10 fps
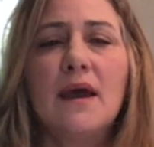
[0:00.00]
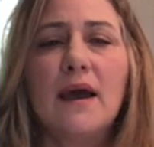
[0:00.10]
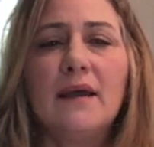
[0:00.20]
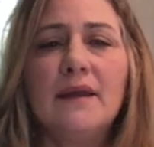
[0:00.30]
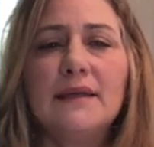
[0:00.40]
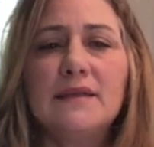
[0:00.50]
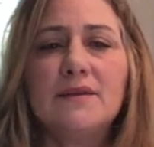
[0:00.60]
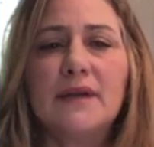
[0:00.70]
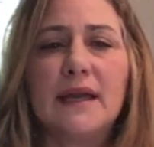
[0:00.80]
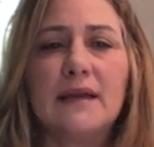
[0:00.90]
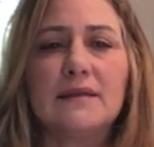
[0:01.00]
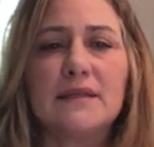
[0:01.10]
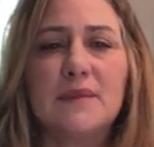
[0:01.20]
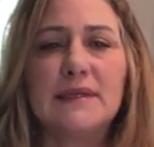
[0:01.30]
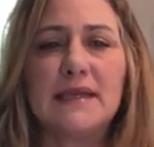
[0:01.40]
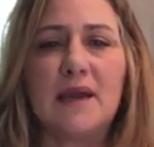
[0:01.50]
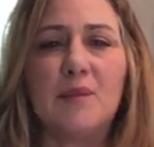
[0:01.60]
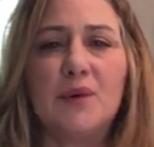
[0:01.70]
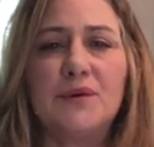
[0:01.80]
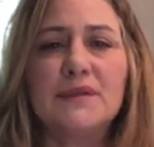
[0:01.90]
I like to look at some
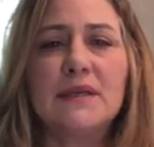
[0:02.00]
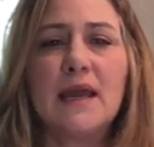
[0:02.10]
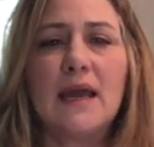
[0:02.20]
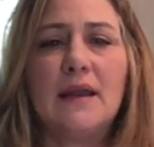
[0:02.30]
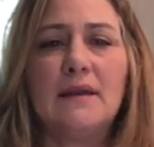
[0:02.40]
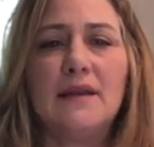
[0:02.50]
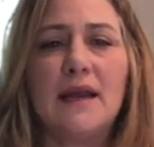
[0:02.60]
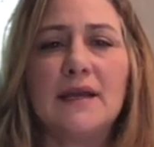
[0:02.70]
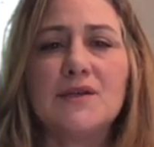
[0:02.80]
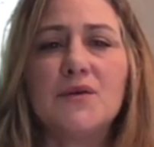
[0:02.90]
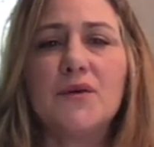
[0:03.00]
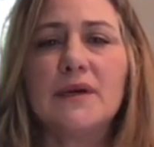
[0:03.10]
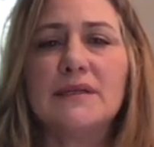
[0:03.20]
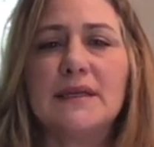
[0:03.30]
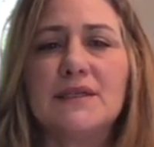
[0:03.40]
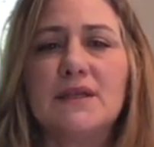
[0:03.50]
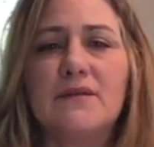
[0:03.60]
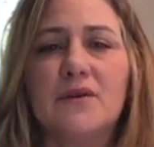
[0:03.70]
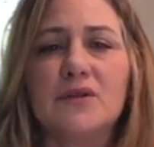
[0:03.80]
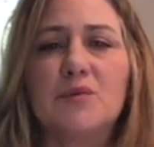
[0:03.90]
examples, and the National Organization of
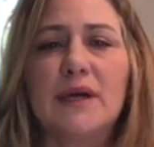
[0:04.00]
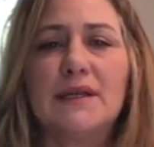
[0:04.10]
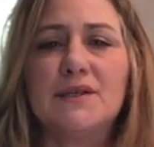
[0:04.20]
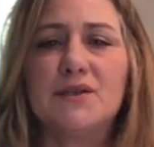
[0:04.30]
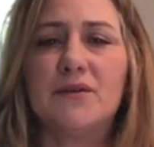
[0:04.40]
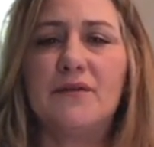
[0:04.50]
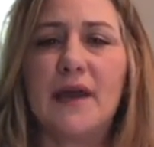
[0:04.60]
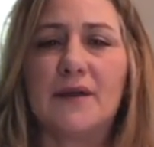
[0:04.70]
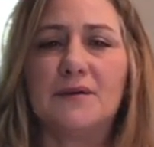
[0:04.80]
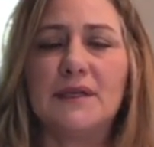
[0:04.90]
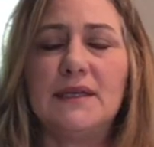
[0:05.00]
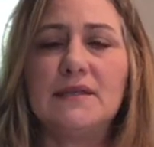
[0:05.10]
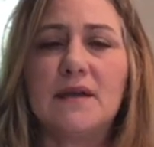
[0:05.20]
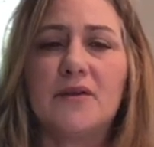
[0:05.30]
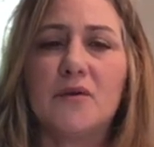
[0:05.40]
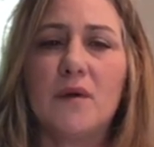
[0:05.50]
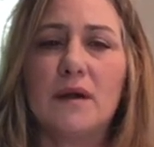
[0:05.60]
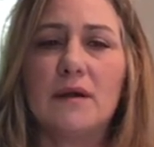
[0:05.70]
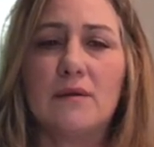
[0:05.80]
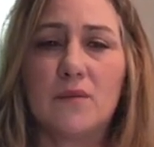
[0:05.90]
Nurse Practitioner Faculties,
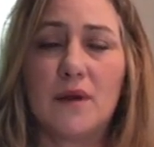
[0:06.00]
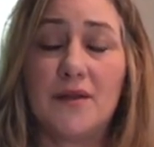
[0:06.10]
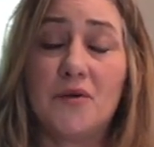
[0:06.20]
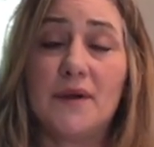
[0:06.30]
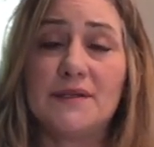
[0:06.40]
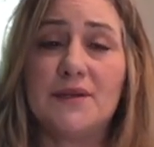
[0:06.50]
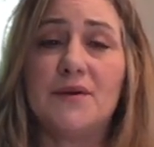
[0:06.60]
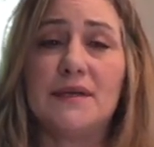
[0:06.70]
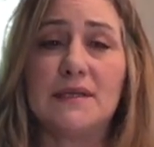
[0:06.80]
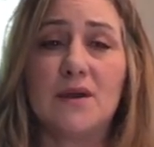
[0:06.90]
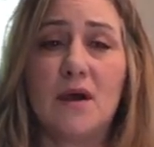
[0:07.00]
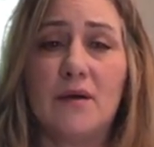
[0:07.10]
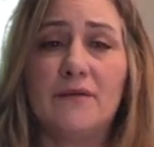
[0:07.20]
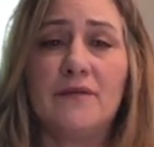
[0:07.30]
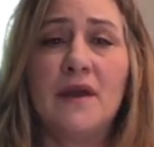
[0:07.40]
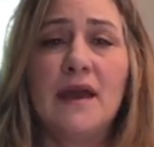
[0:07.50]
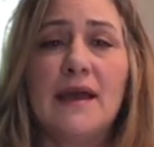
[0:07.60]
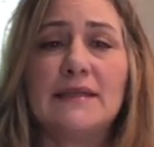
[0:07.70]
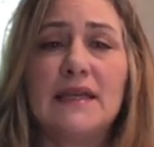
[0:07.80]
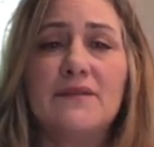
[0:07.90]
otherwise known as NONF,
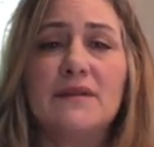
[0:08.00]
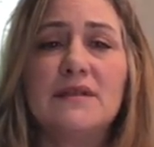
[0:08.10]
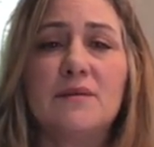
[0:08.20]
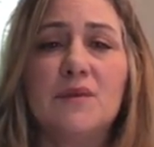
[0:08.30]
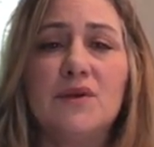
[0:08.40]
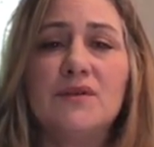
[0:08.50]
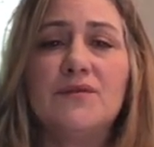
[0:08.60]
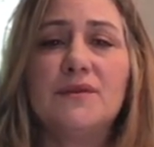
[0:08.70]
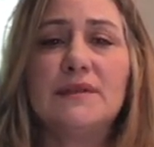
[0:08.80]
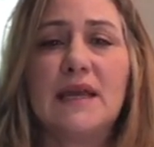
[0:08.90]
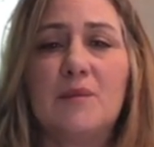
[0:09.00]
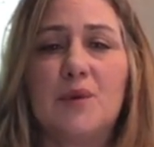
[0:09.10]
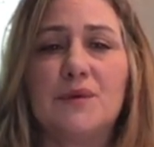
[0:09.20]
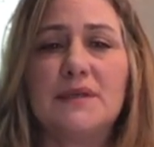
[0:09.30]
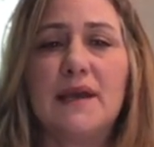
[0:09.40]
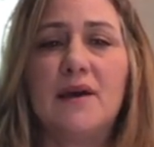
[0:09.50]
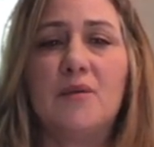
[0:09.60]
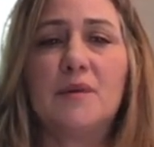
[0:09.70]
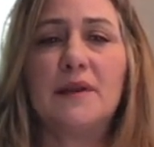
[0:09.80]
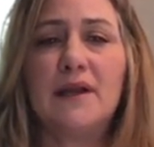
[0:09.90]
has given some useful examples to
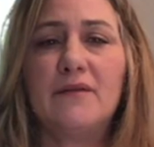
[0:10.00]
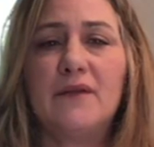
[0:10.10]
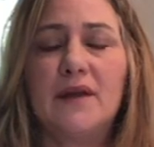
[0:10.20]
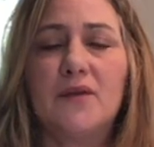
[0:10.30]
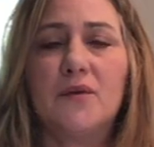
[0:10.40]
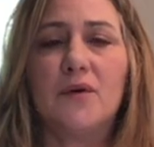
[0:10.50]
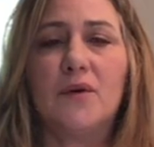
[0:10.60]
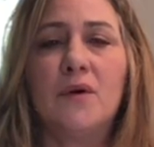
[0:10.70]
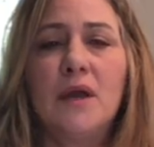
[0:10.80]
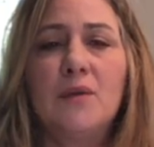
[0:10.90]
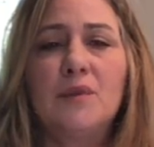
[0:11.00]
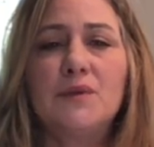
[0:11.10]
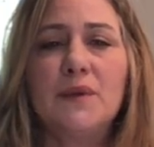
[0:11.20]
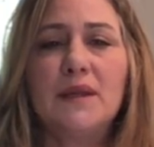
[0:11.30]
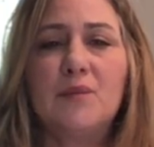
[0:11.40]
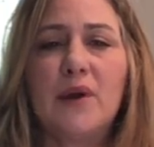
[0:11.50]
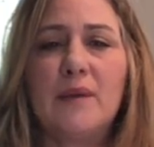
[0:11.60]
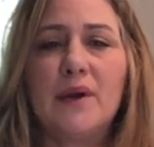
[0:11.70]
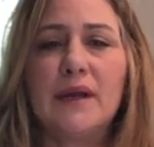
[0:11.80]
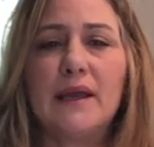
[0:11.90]
help clarify the role between the
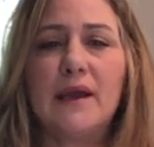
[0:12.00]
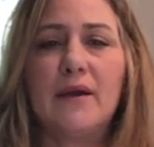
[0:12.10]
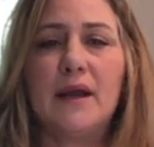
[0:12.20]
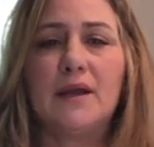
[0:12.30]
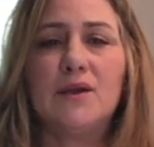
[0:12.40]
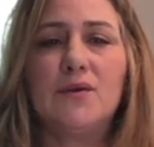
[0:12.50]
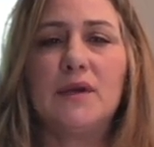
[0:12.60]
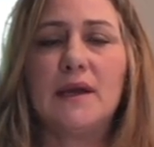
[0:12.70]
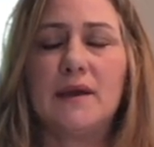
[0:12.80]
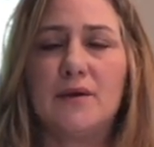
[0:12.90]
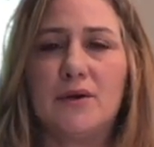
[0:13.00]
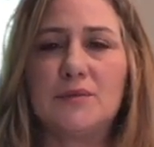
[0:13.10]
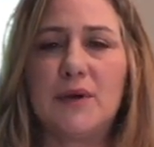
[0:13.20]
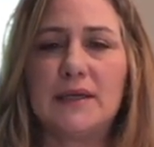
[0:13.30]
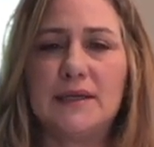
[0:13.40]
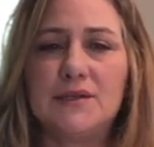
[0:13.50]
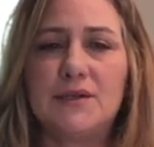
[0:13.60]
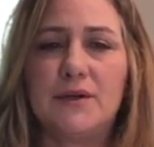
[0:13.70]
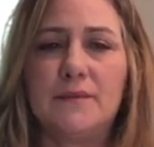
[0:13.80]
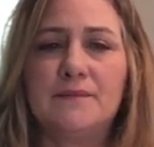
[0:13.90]
primary care and acute care nurse
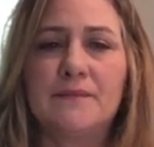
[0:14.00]
practitioner.